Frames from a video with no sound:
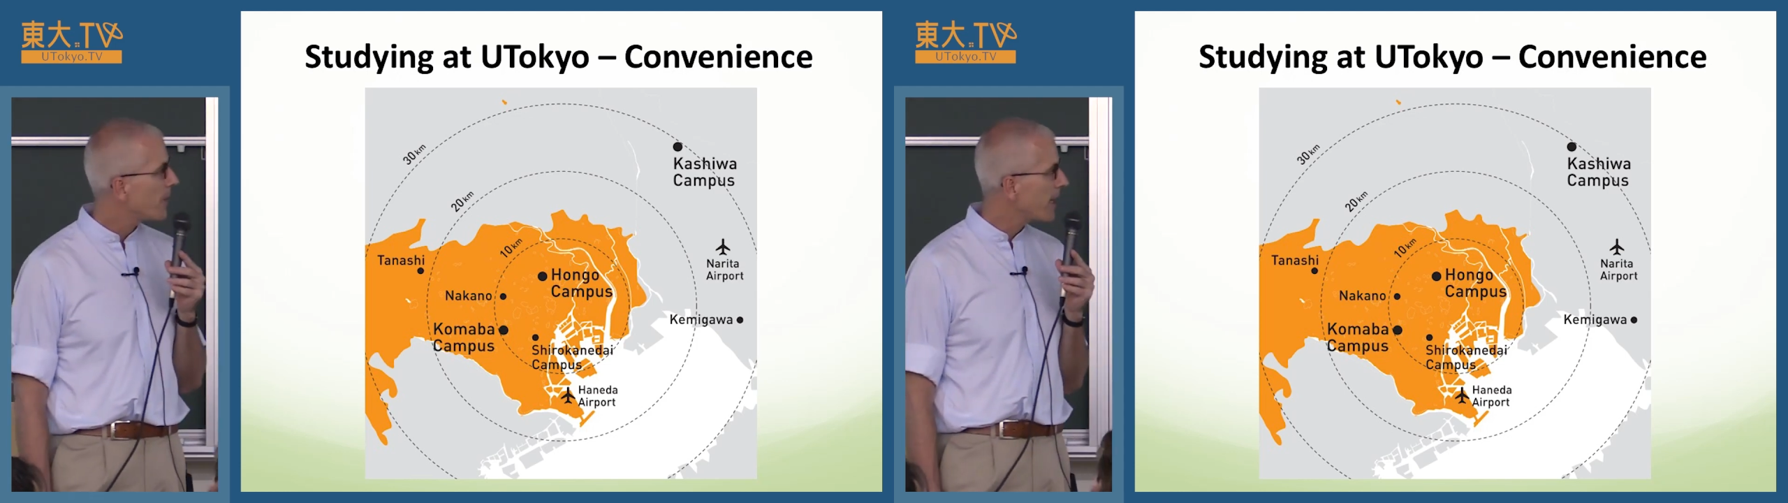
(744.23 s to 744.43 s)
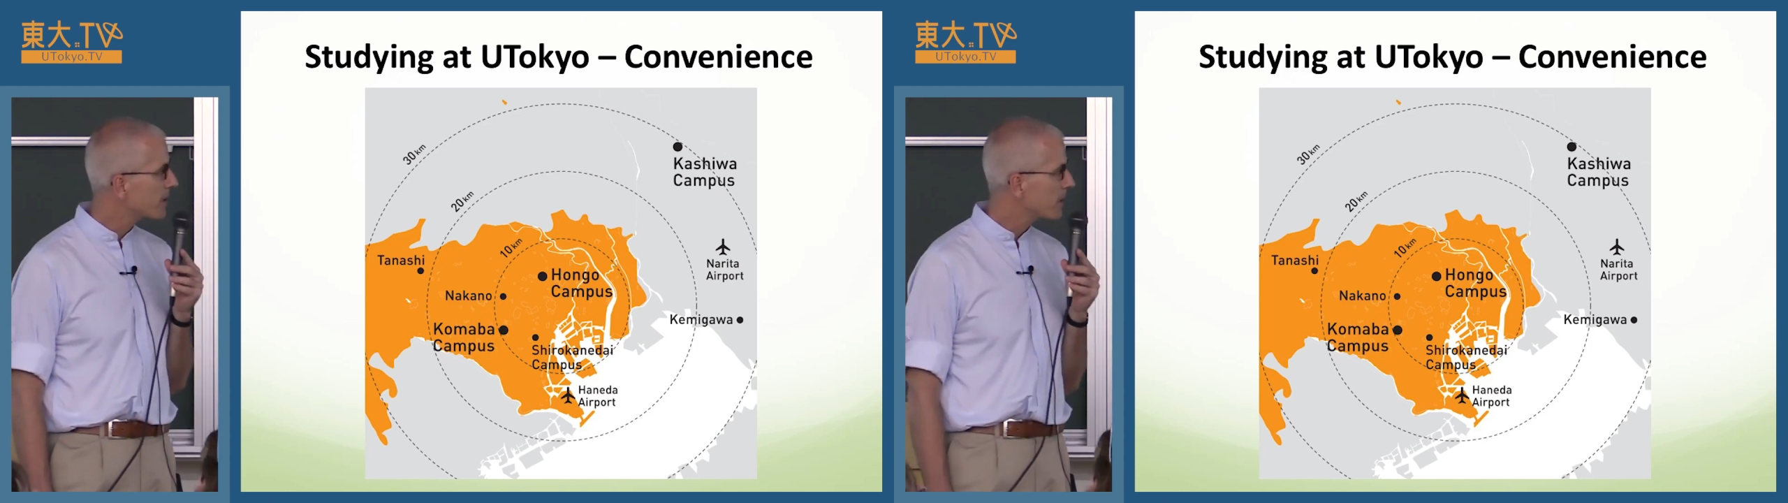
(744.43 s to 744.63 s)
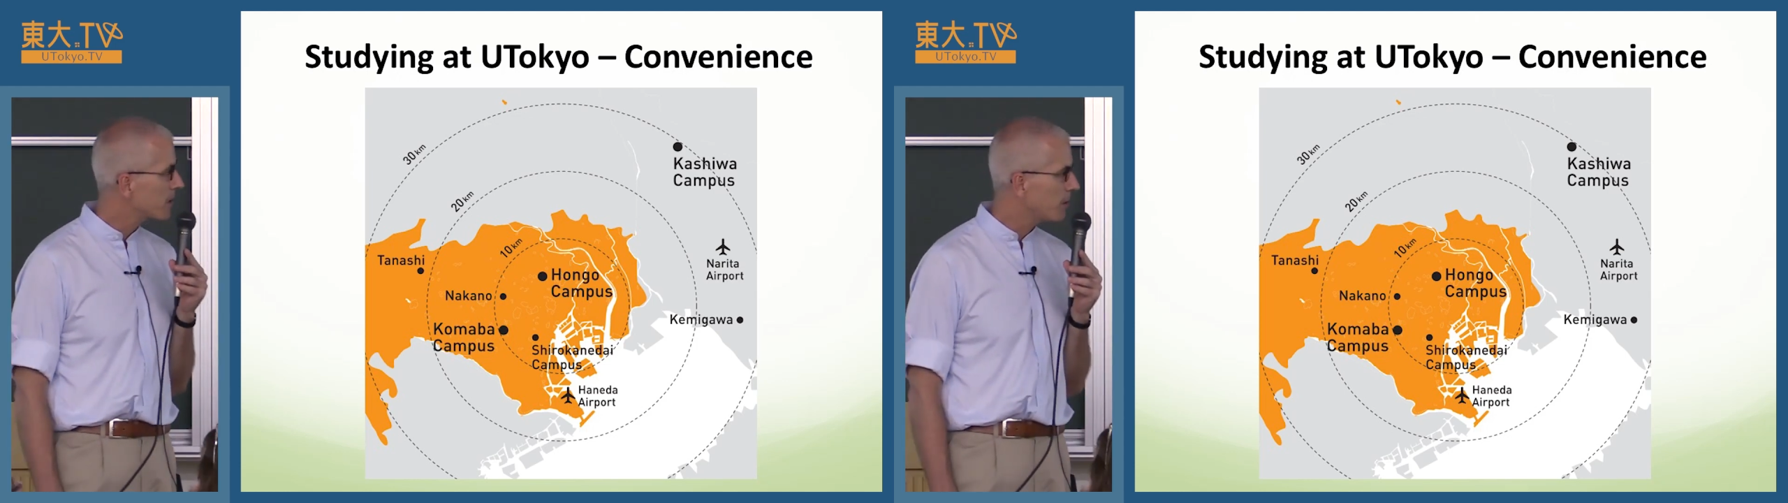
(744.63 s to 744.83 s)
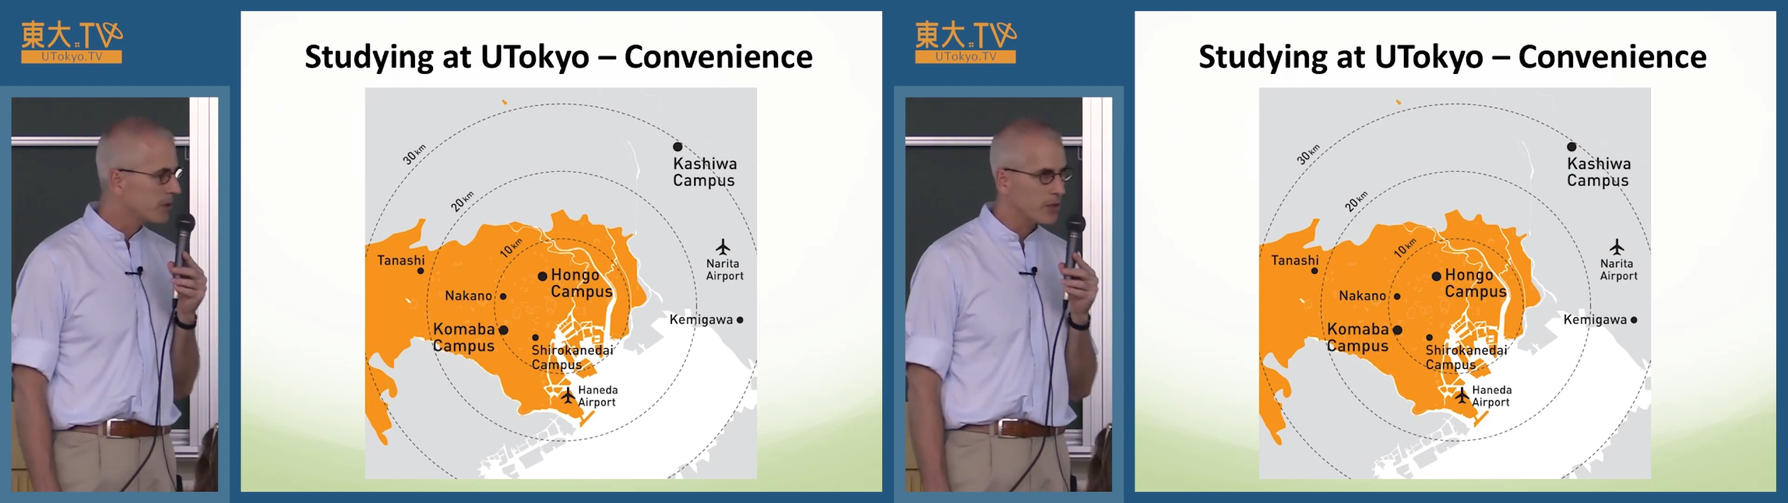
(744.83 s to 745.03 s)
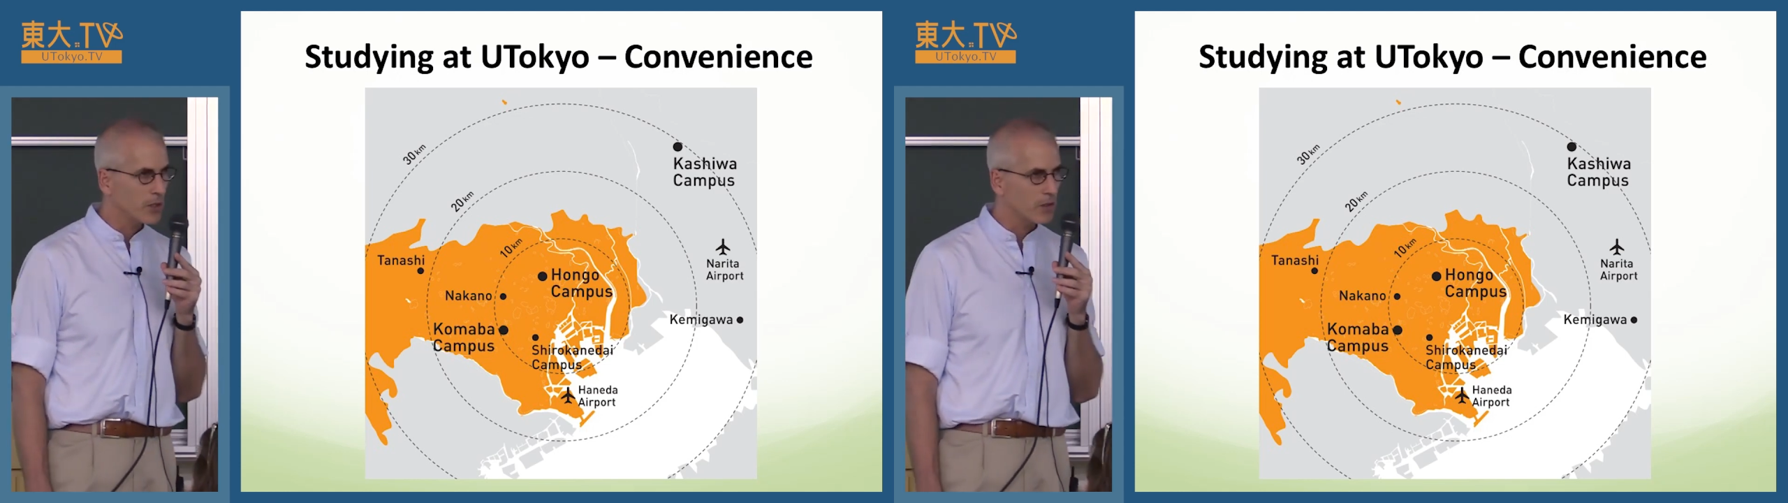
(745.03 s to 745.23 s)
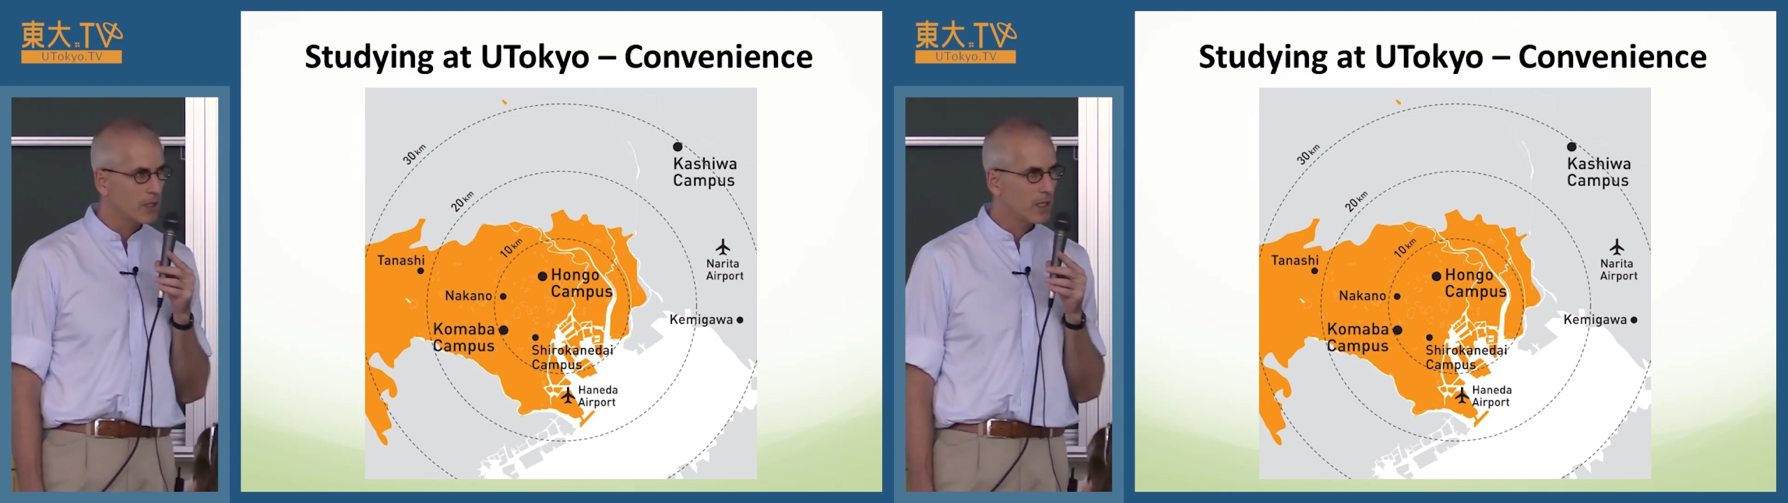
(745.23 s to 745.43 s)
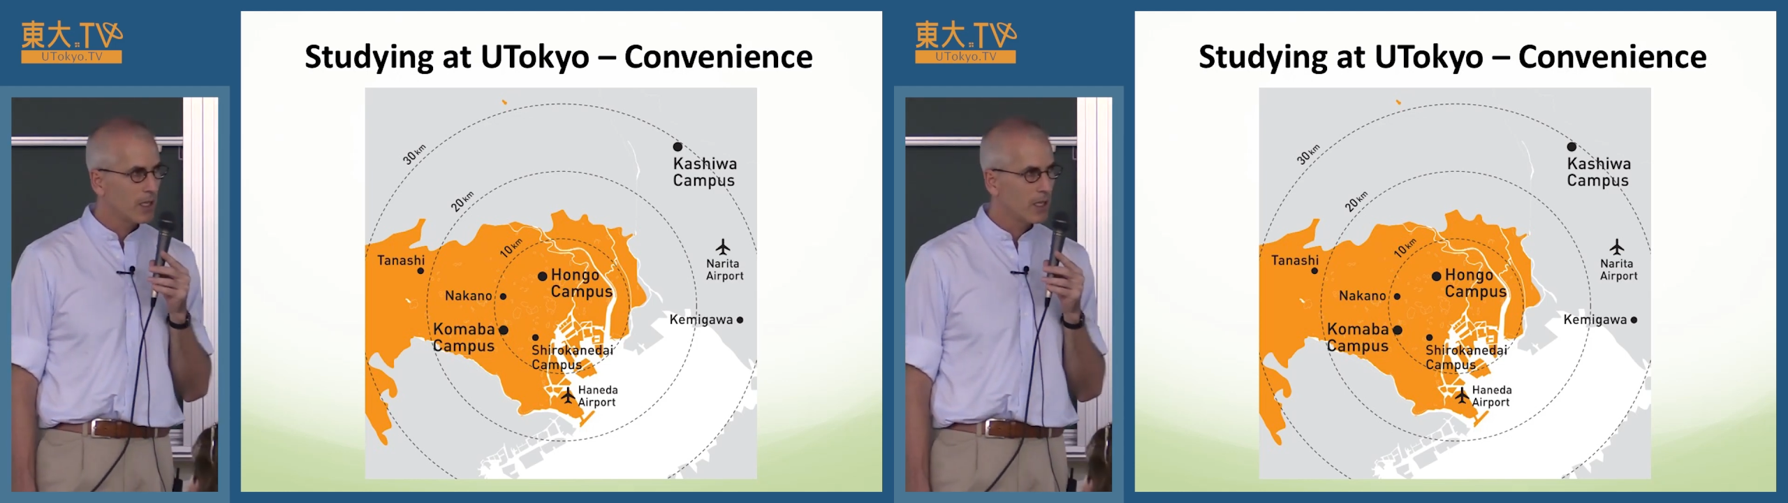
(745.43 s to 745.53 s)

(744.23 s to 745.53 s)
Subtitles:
accessible to you.